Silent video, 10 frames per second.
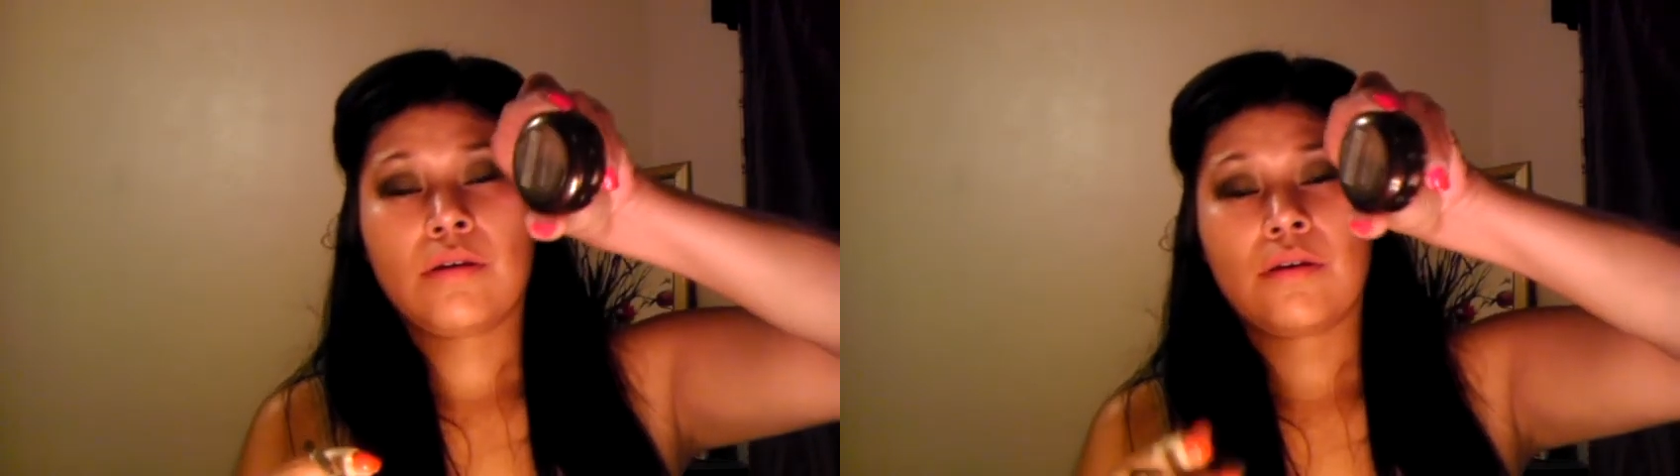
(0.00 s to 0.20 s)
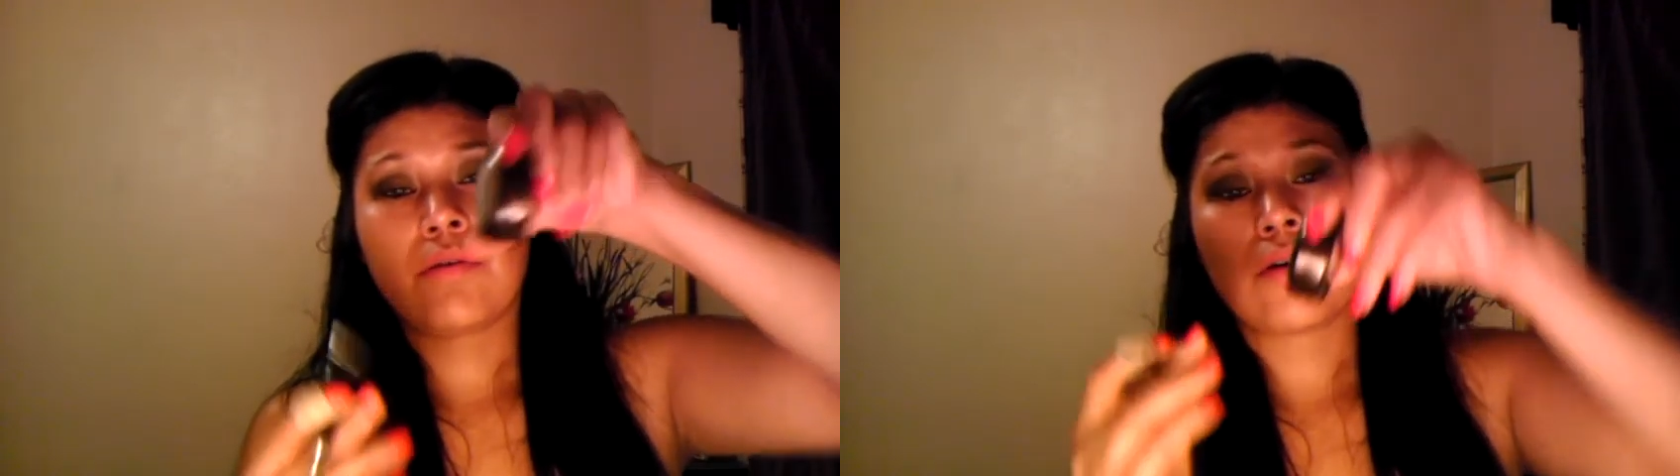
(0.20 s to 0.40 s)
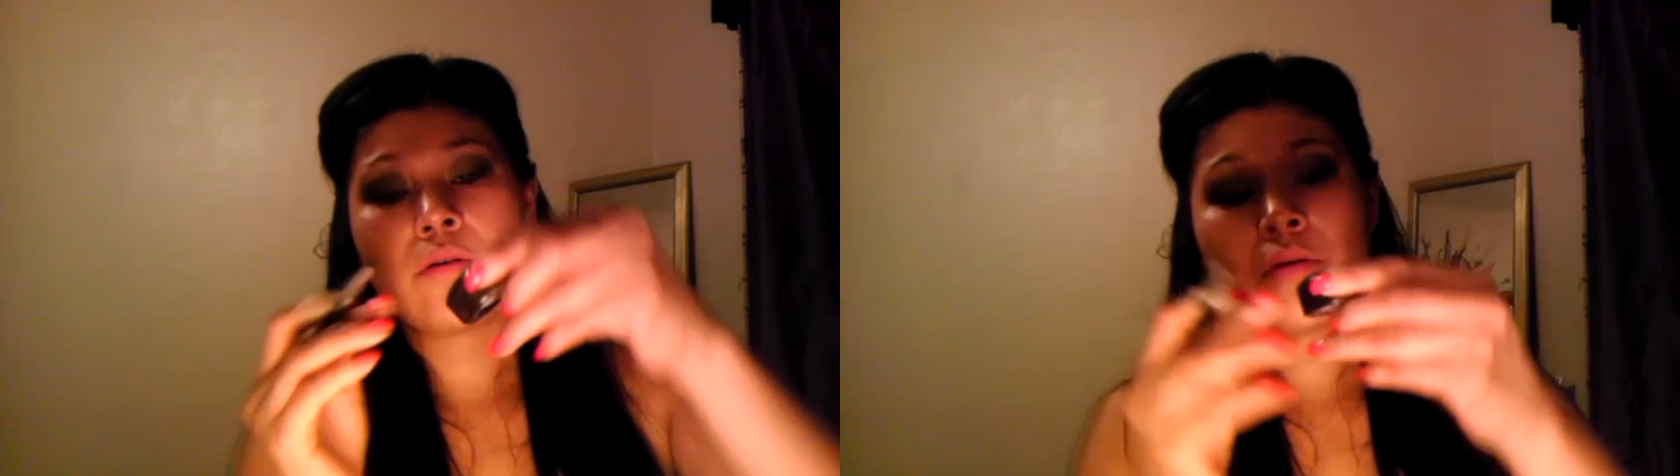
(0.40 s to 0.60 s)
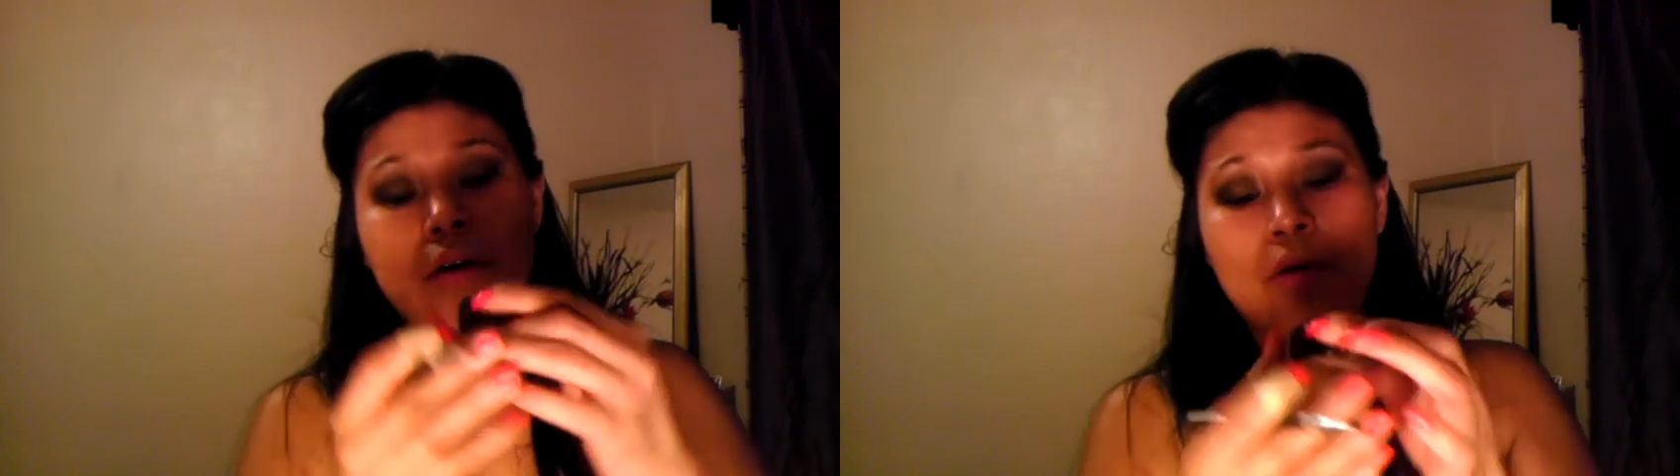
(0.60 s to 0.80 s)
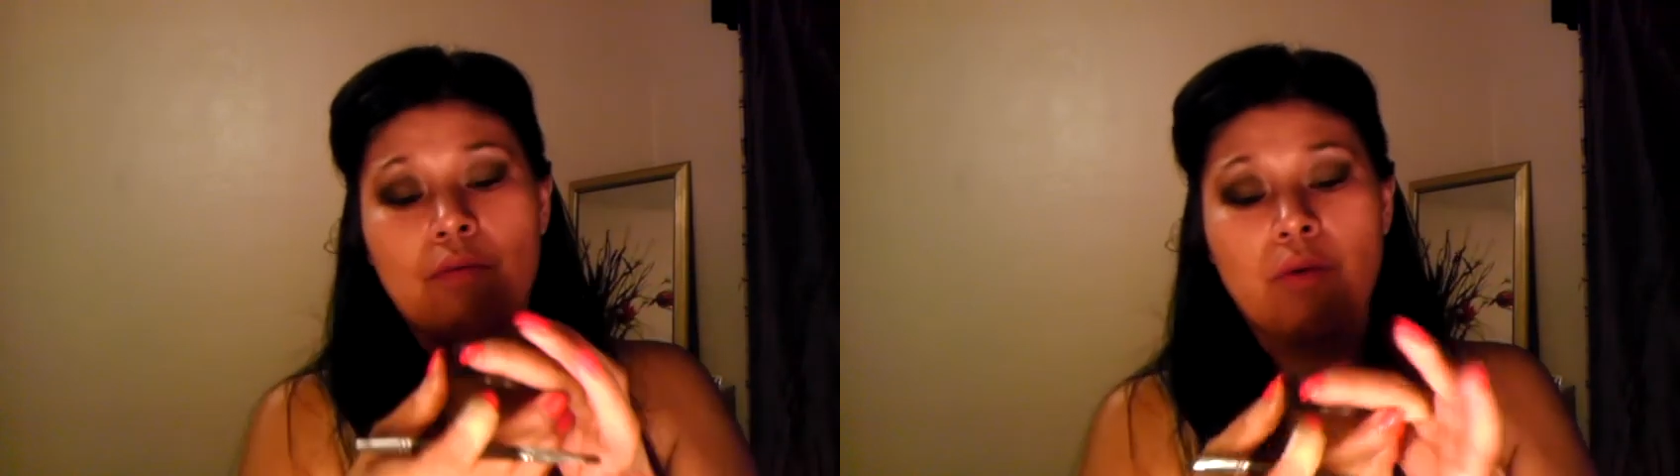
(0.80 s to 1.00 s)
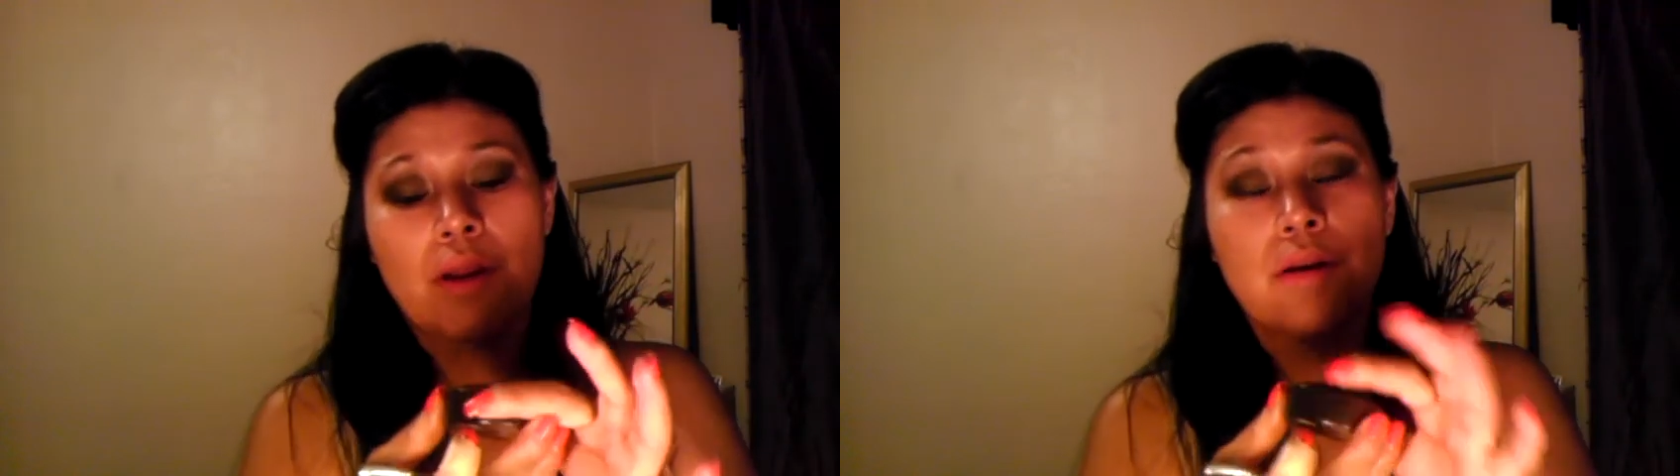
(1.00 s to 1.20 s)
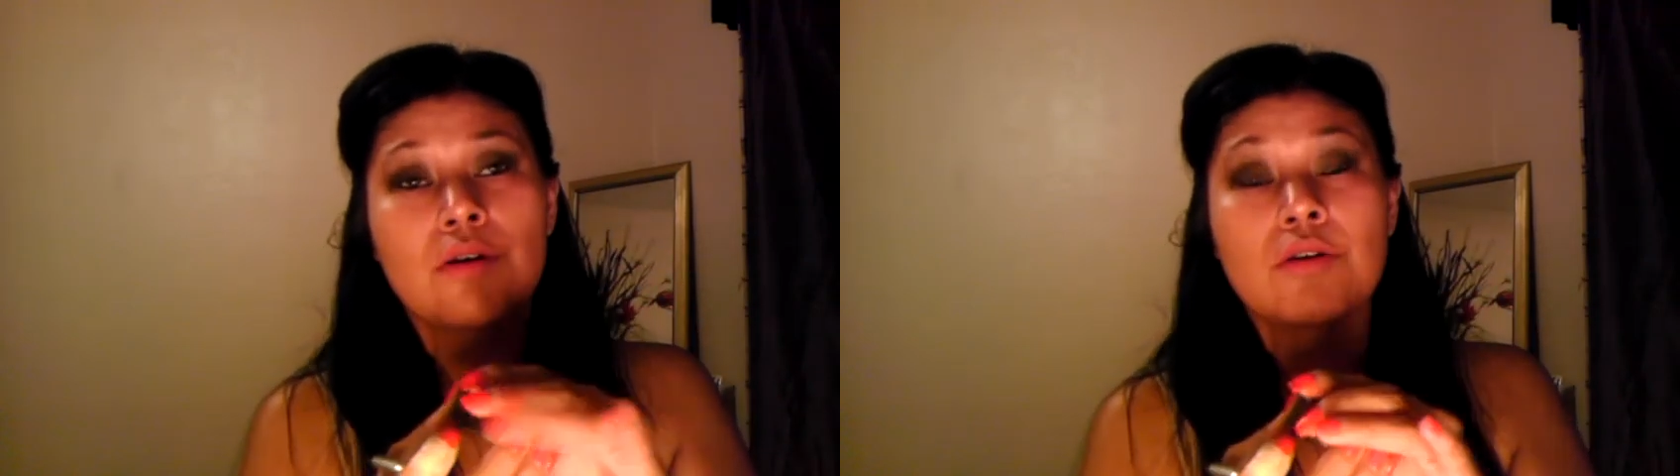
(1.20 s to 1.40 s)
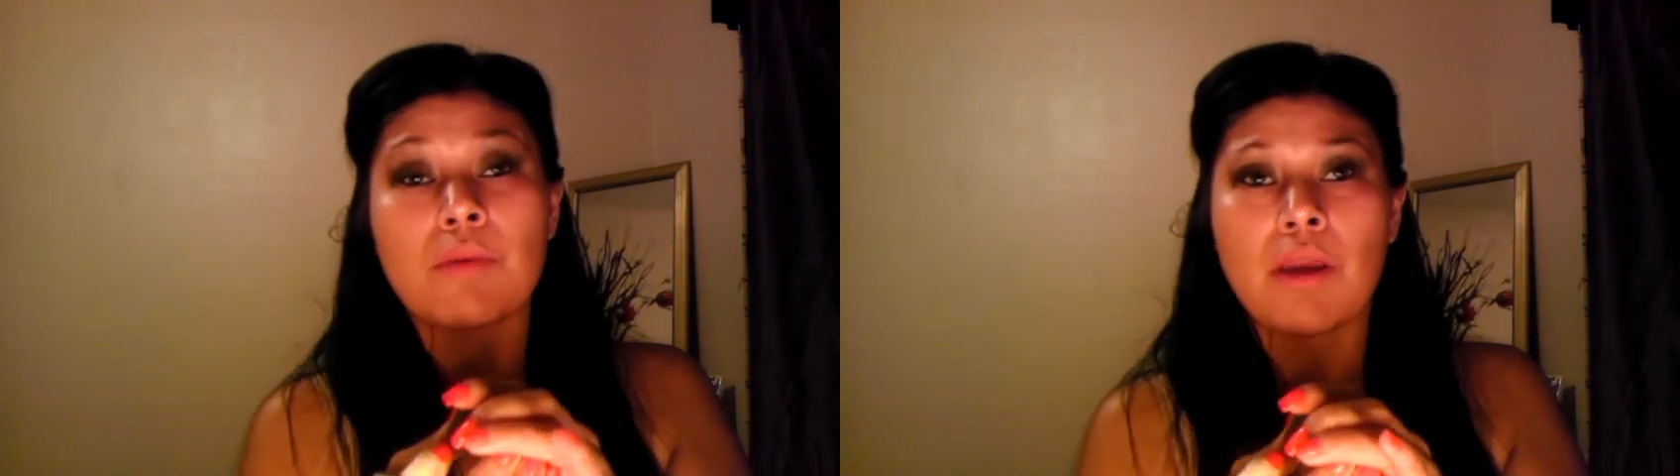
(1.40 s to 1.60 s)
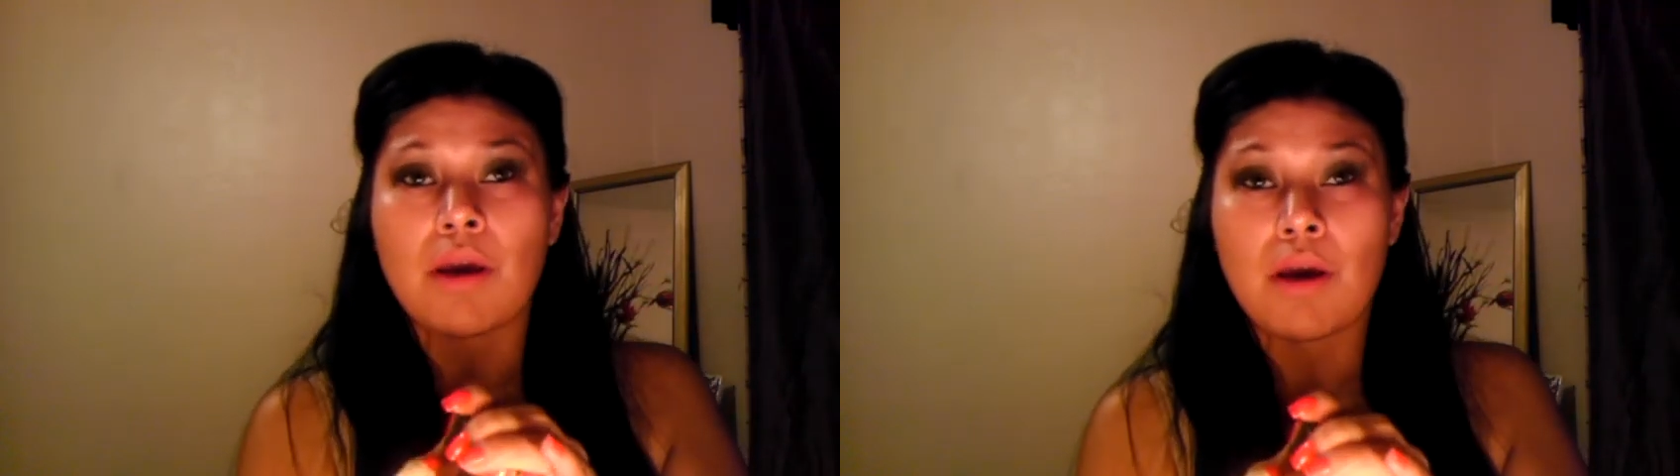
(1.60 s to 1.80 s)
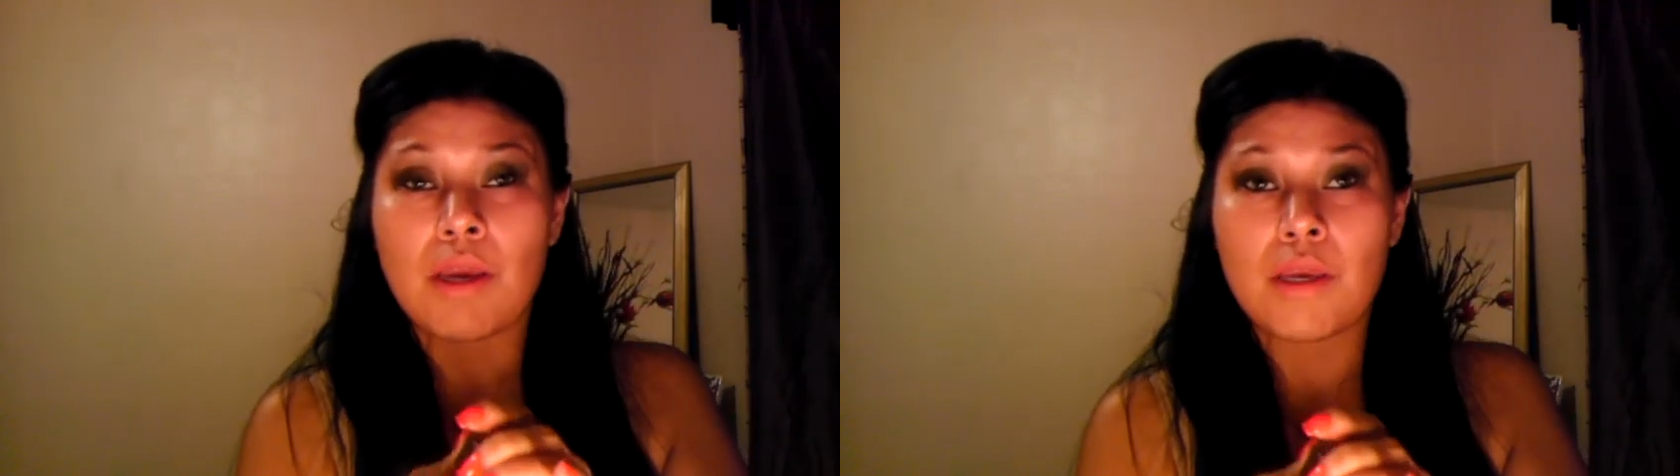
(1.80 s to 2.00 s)
Duo right under my
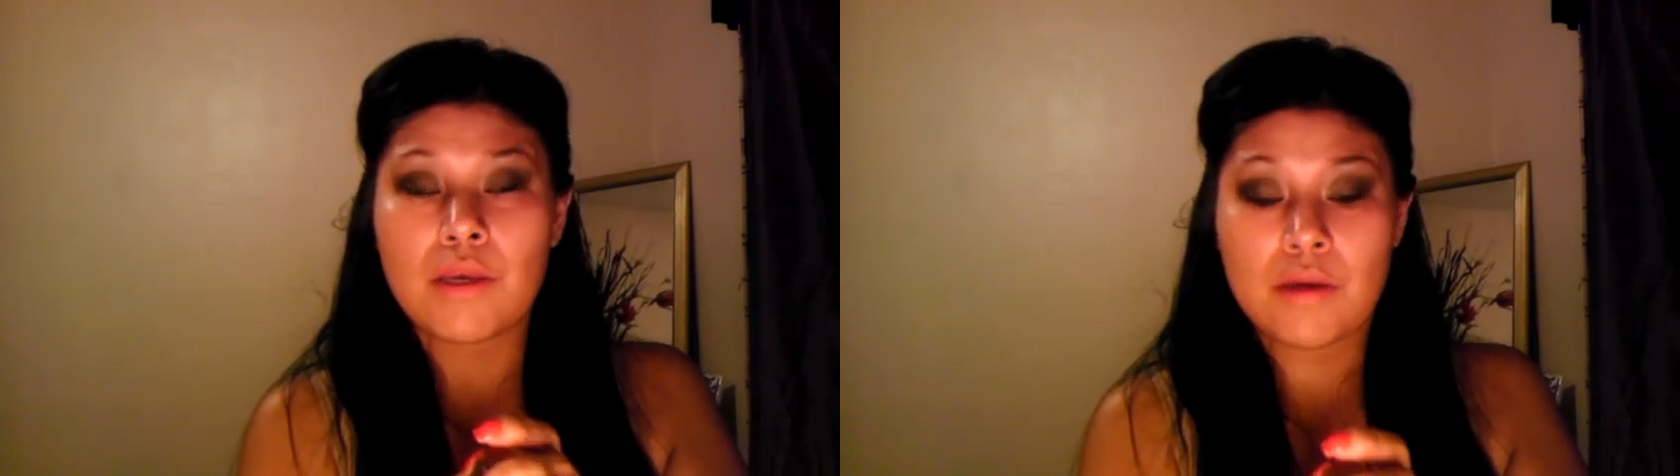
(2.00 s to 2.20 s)
eye